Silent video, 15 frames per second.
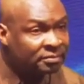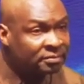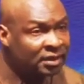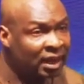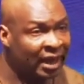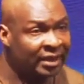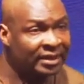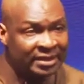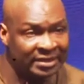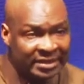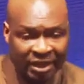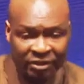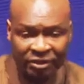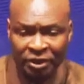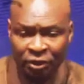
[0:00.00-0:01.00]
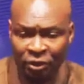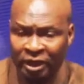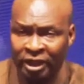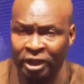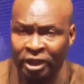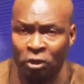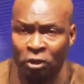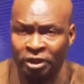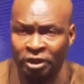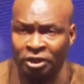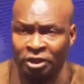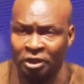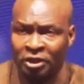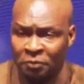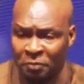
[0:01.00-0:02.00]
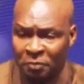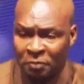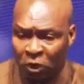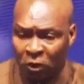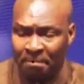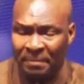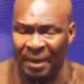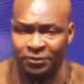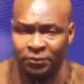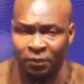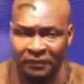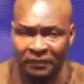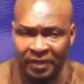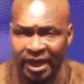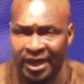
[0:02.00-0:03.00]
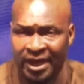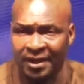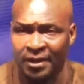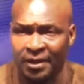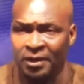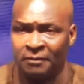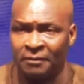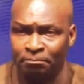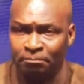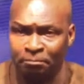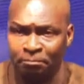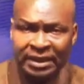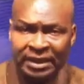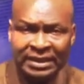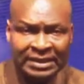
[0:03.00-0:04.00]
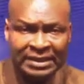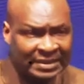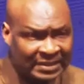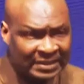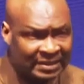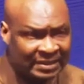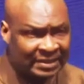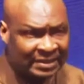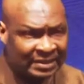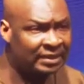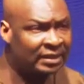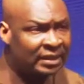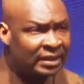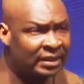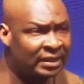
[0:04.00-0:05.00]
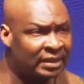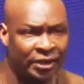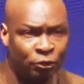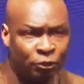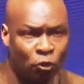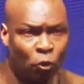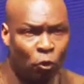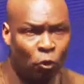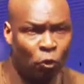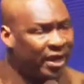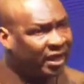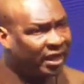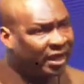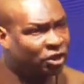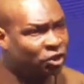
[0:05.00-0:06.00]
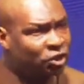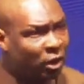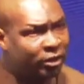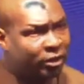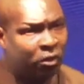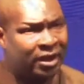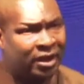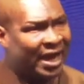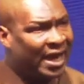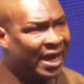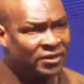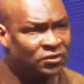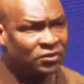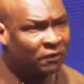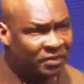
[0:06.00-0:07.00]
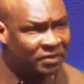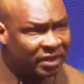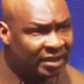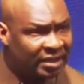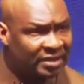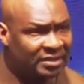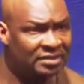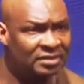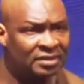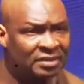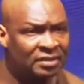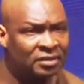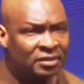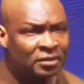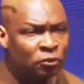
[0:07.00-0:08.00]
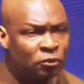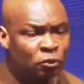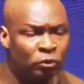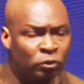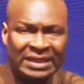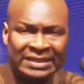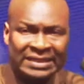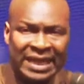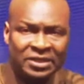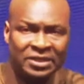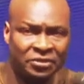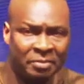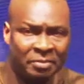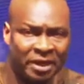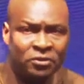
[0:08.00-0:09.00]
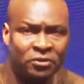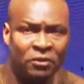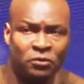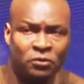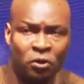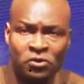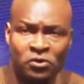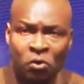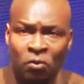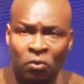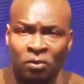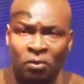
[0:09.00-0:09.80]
and they tell you the only condition is become part of A, B, C and you quietly join all kinds of things to the detriment of your soul.